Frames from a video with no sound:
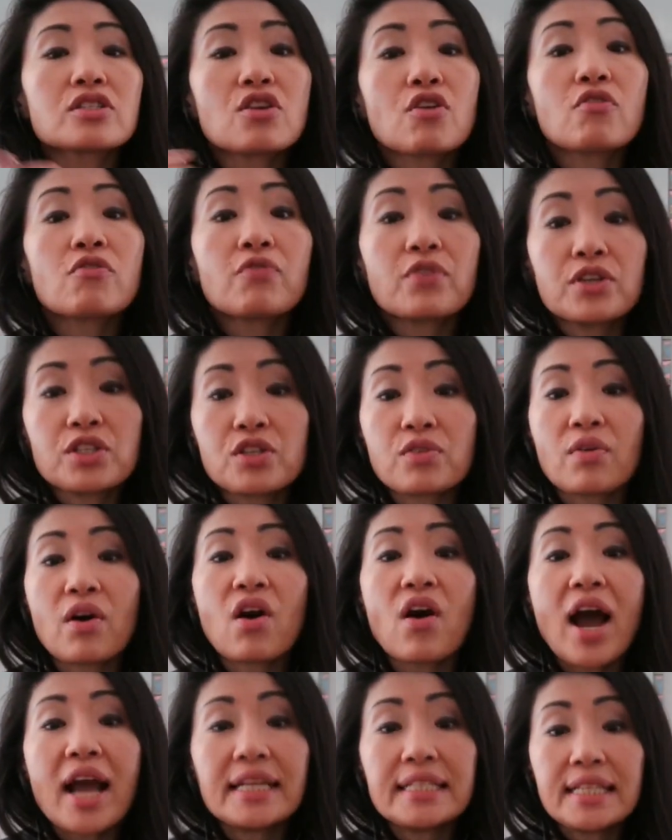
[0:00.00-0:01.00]
So first of
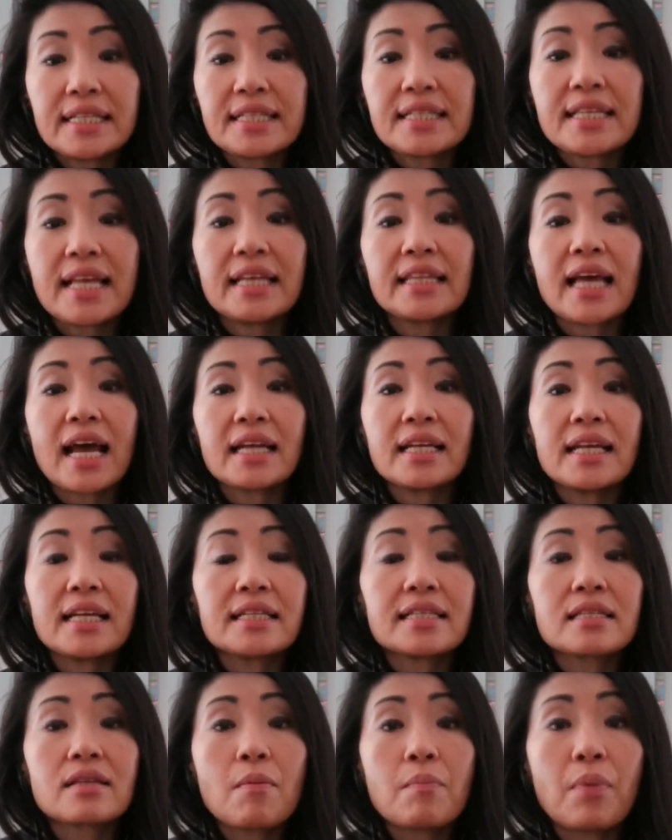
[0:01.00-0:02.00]
all, I did say that
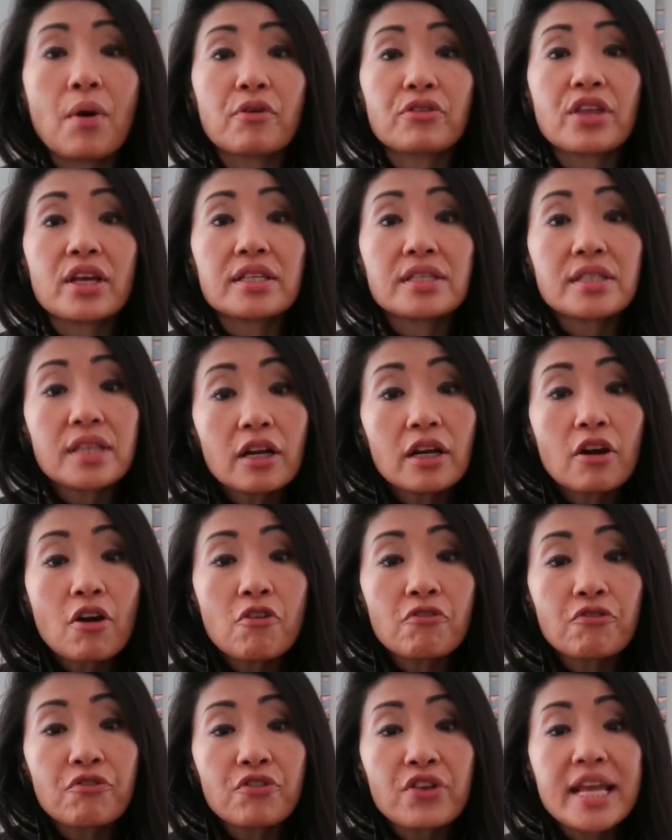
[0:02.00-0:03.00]
it's both
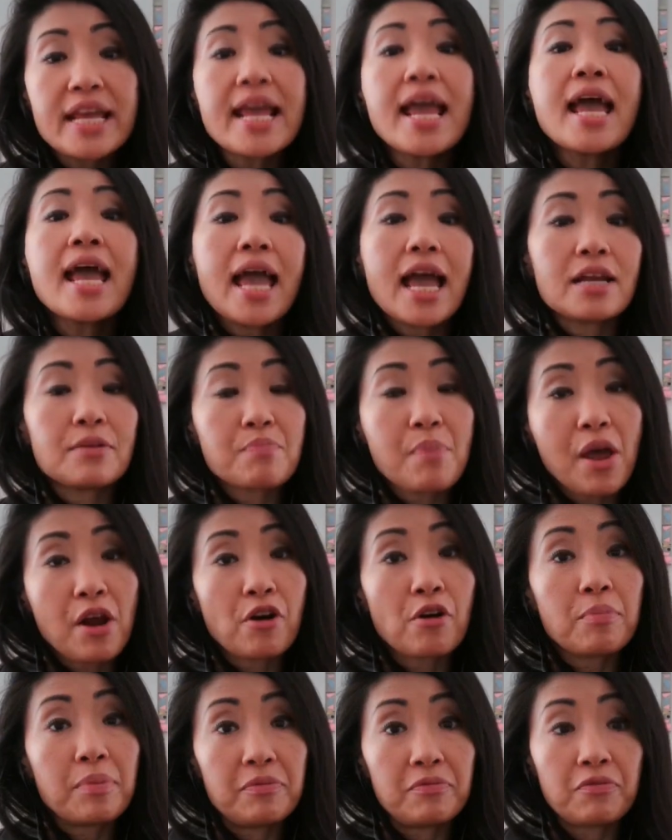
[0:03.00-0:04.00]
silicone-free and
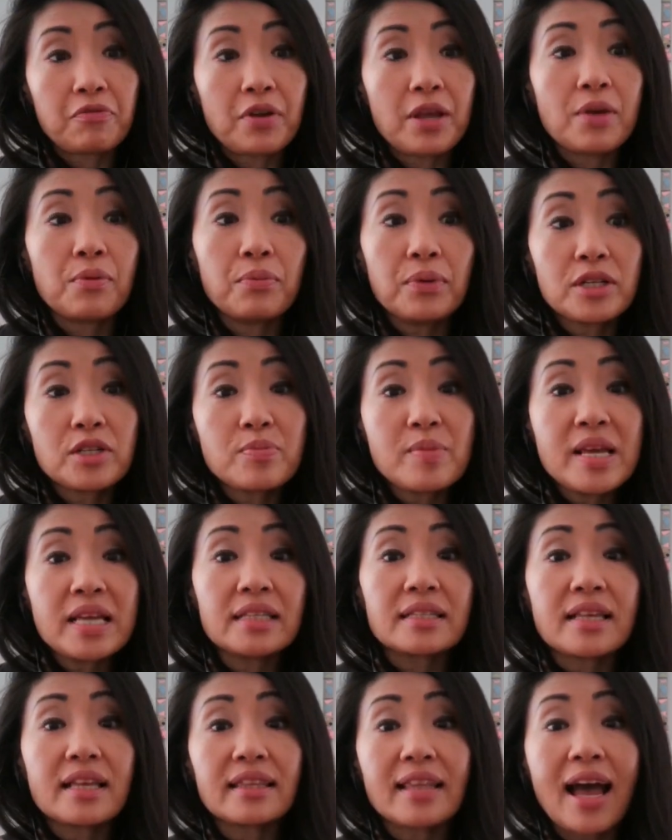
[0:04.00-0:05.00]
paraben-free, which
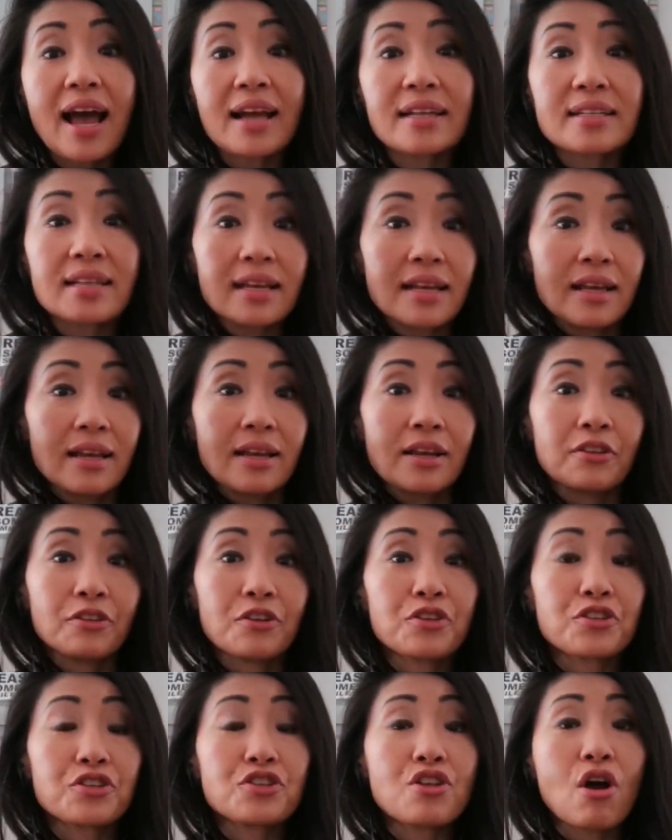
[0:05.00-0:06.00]
means that
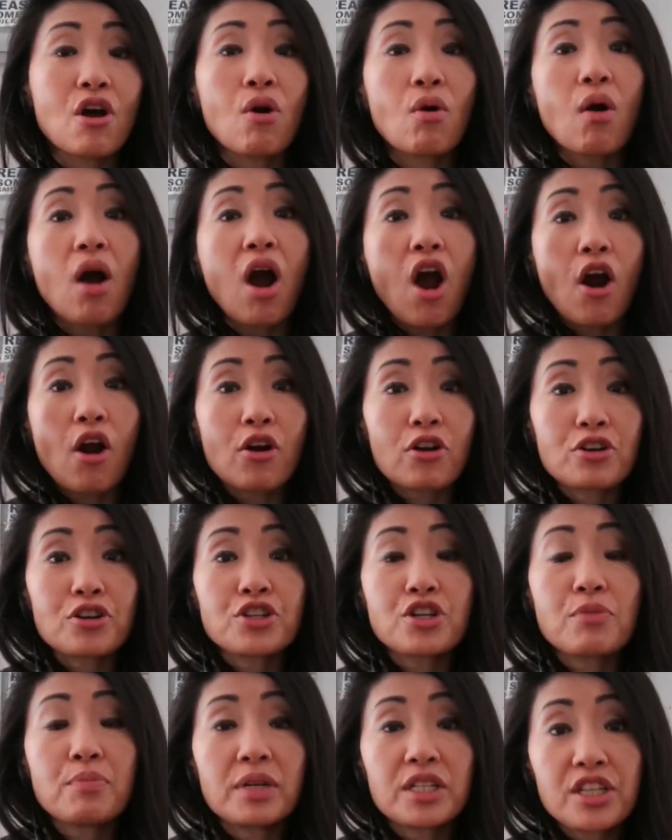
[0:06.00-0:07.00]
there's no
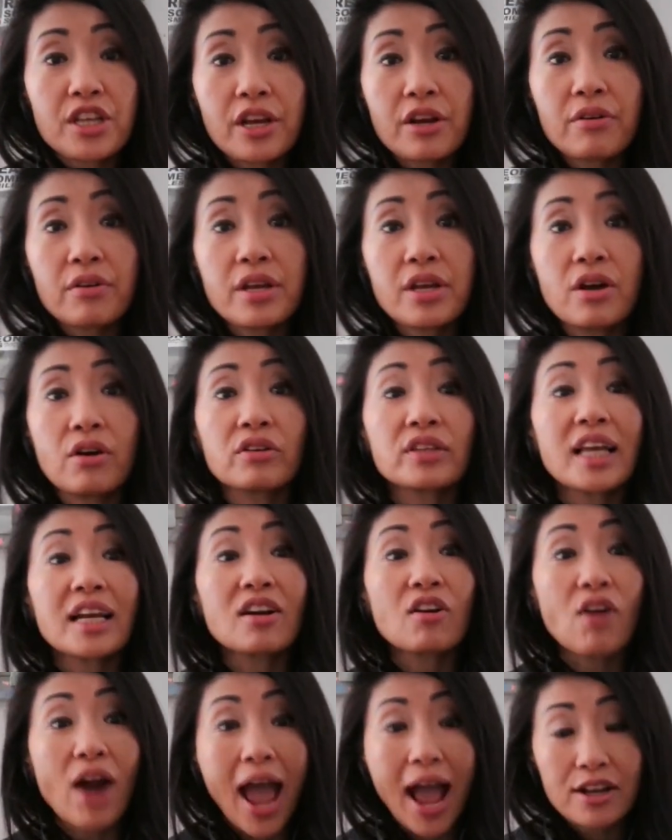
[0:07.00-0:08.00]
harsh material
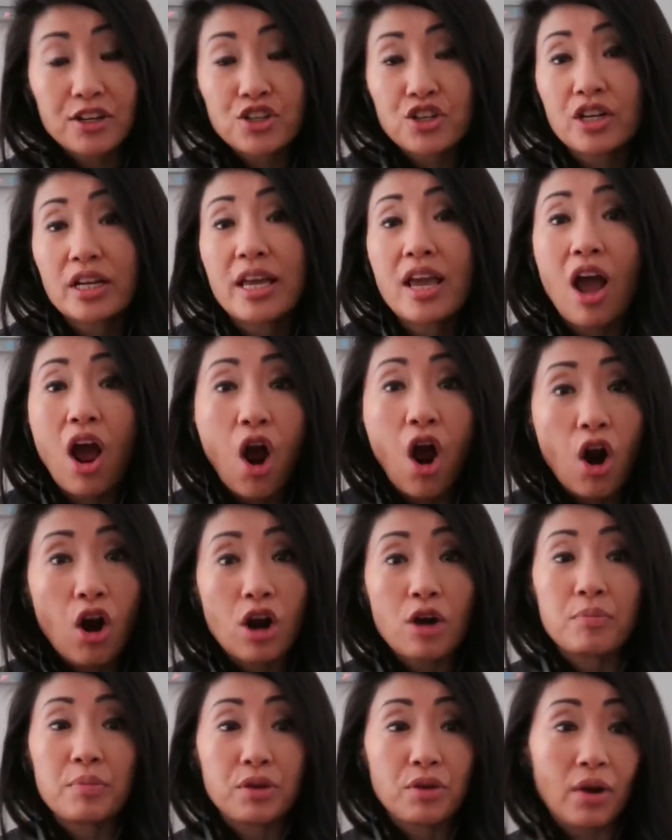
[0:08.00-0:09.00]
that'll actually
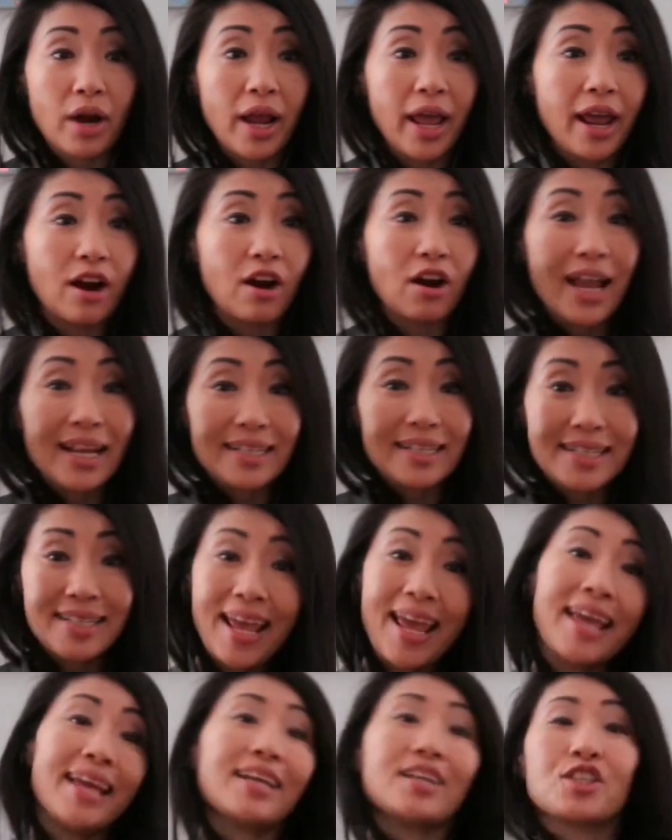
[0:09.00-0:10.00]
harm your hair and
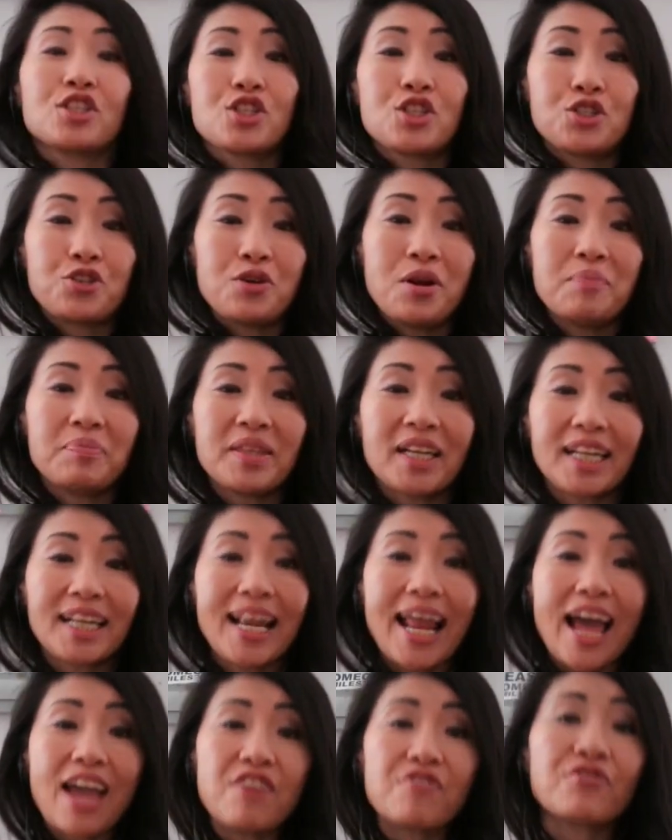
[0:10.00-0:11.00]
strip the
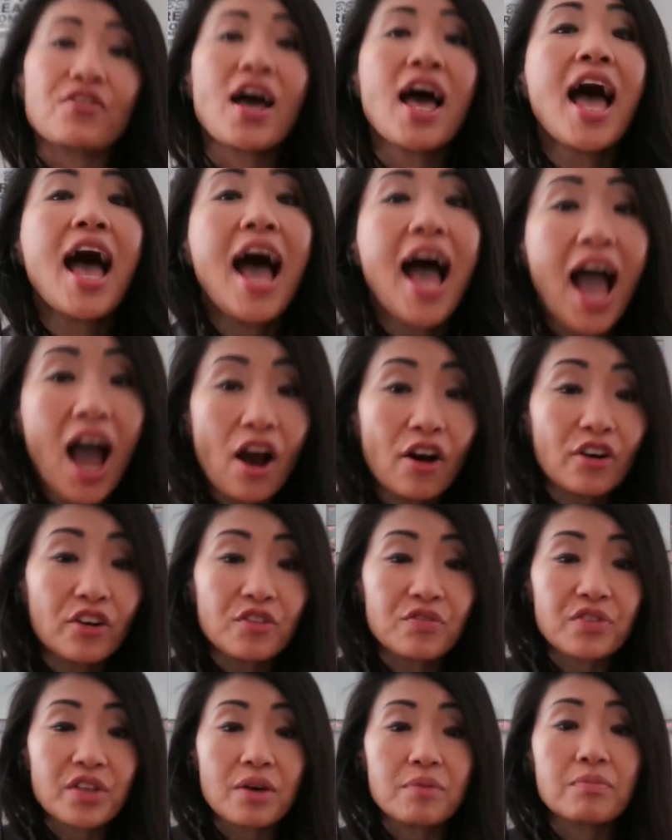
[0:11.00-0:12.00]
life out
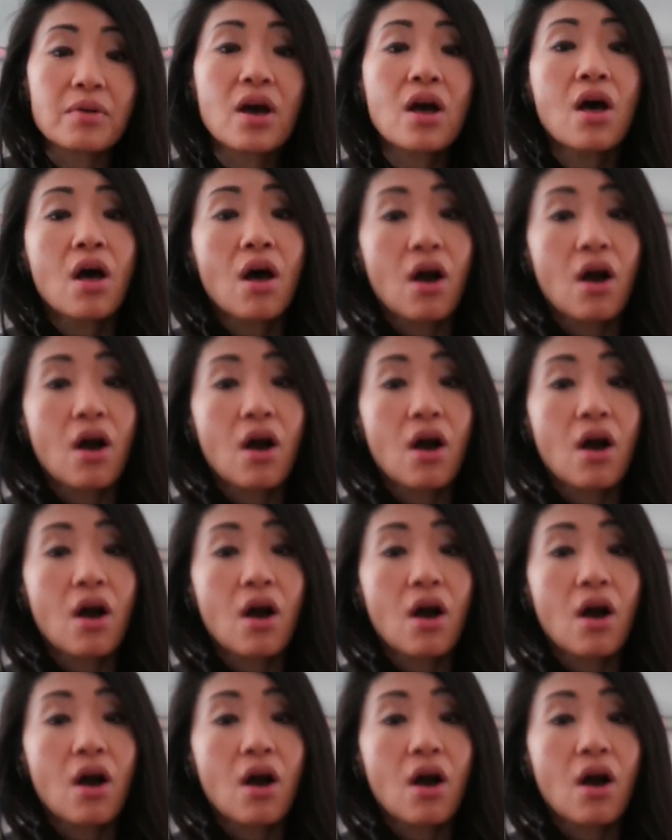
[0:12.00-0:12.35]
of them.